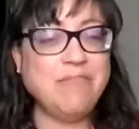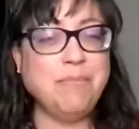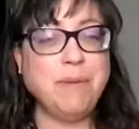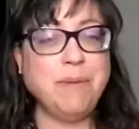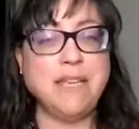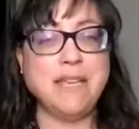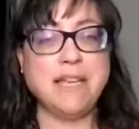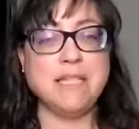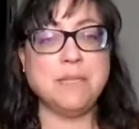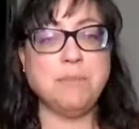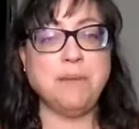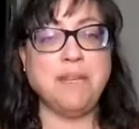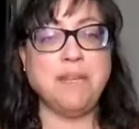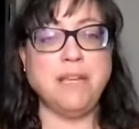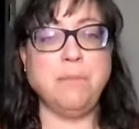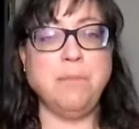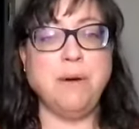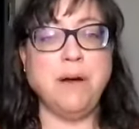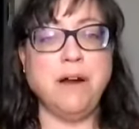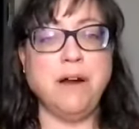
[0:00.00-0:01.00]
as being
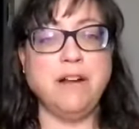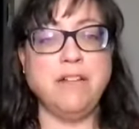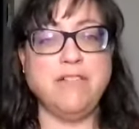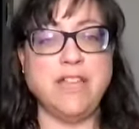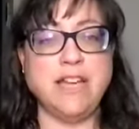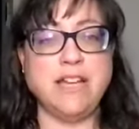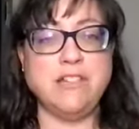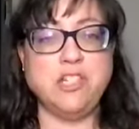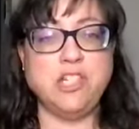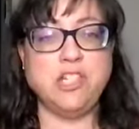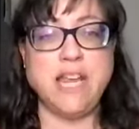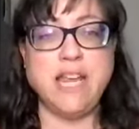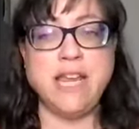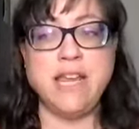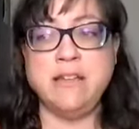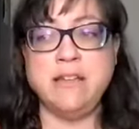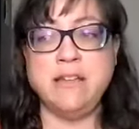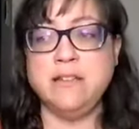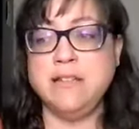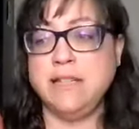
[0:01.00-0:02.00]
a part of that
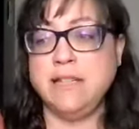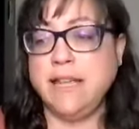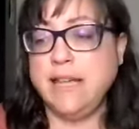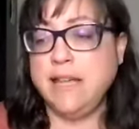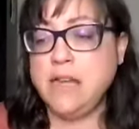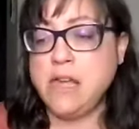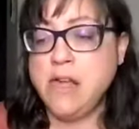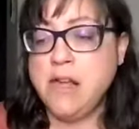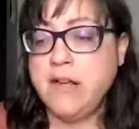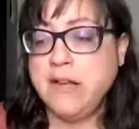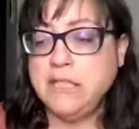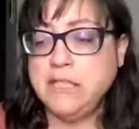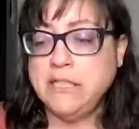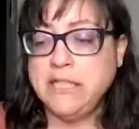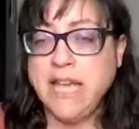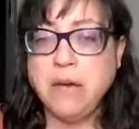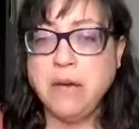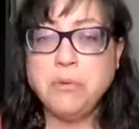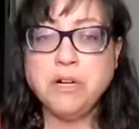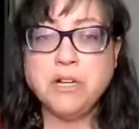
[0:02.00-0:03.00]
chain. Like,
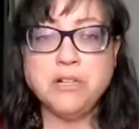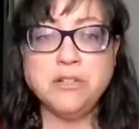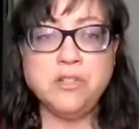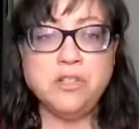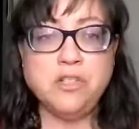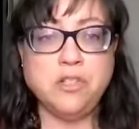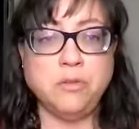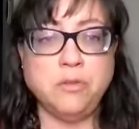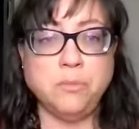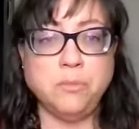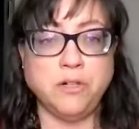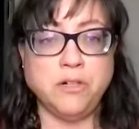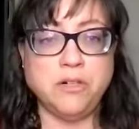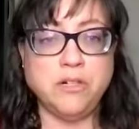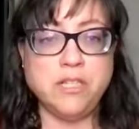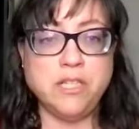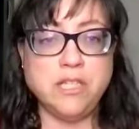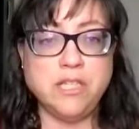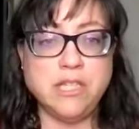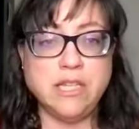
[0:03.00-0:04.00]
yeah, we're
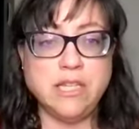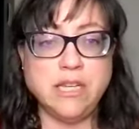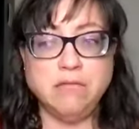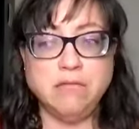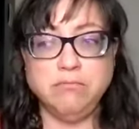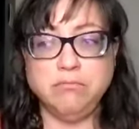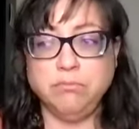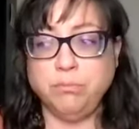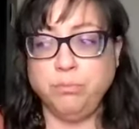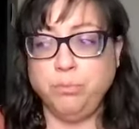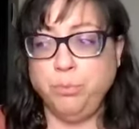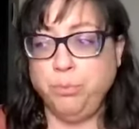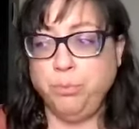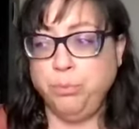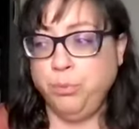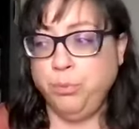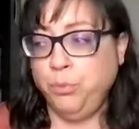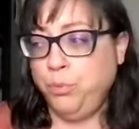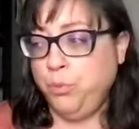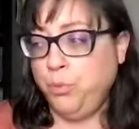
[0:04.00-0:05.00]
consumers.
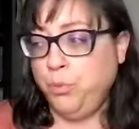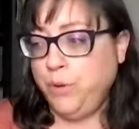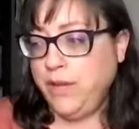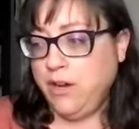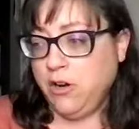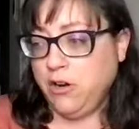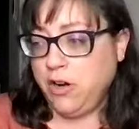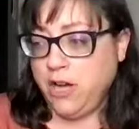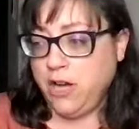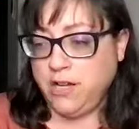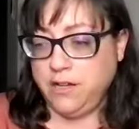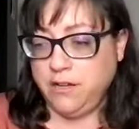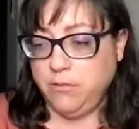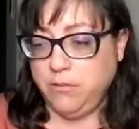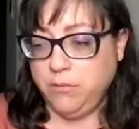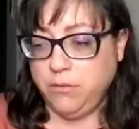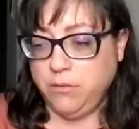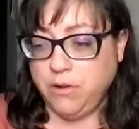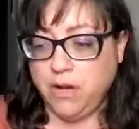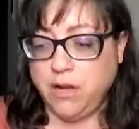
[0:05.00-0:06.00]
We are not,
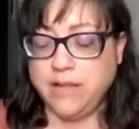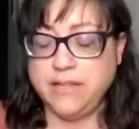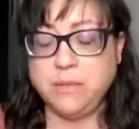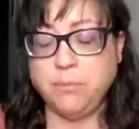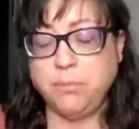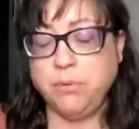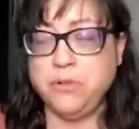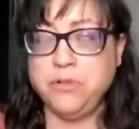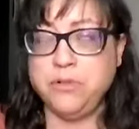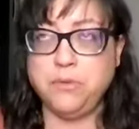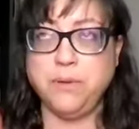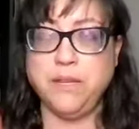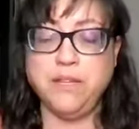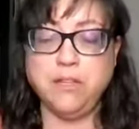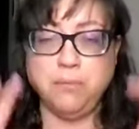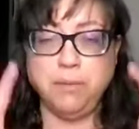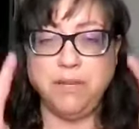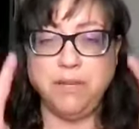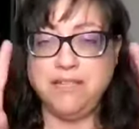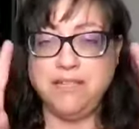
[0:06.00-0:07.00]
I suppose we
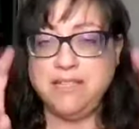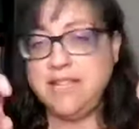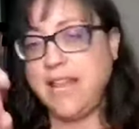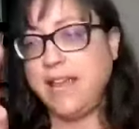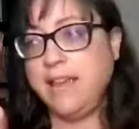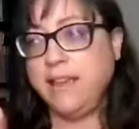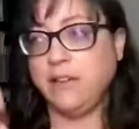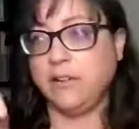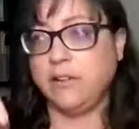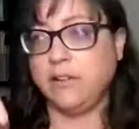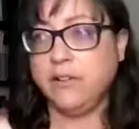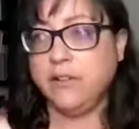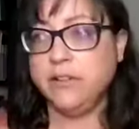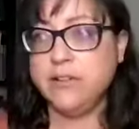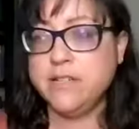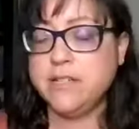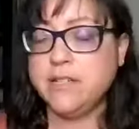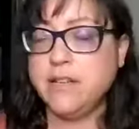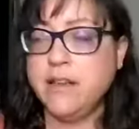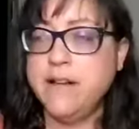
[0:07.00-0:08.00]
could be
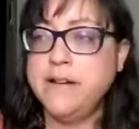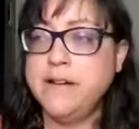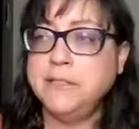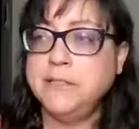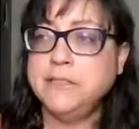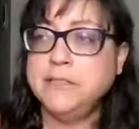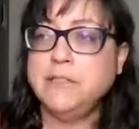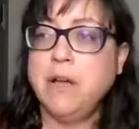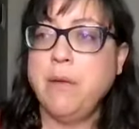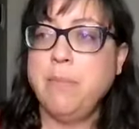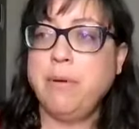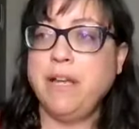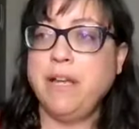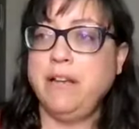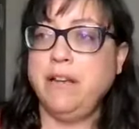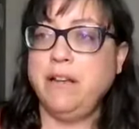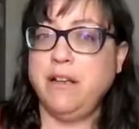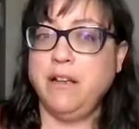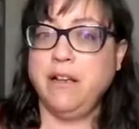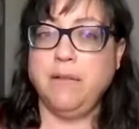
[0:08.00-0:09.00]
takers,
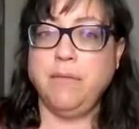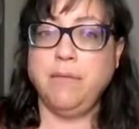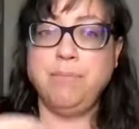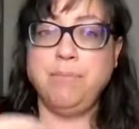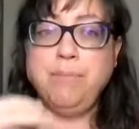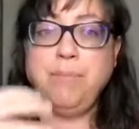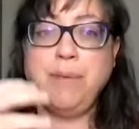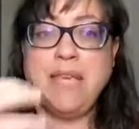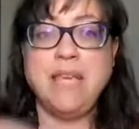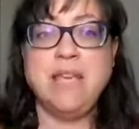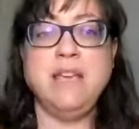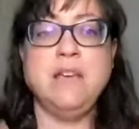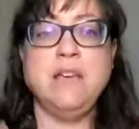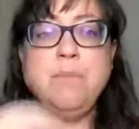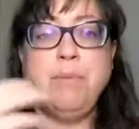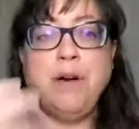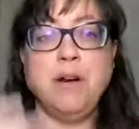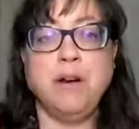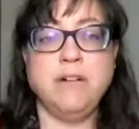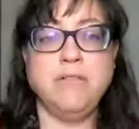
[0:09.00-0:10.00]
but being a
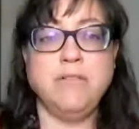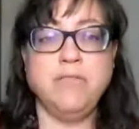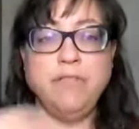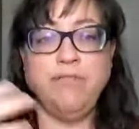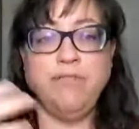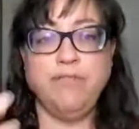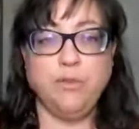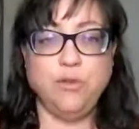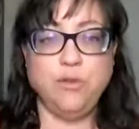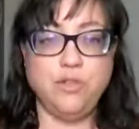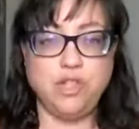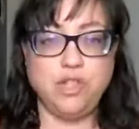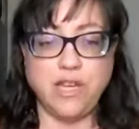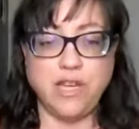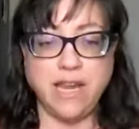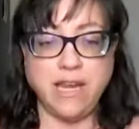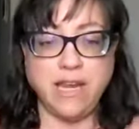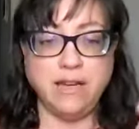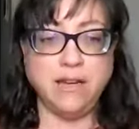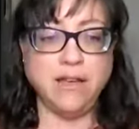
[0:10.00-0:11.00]
part of the food
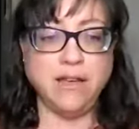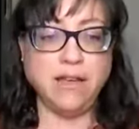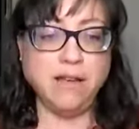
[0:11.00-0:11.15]
chain,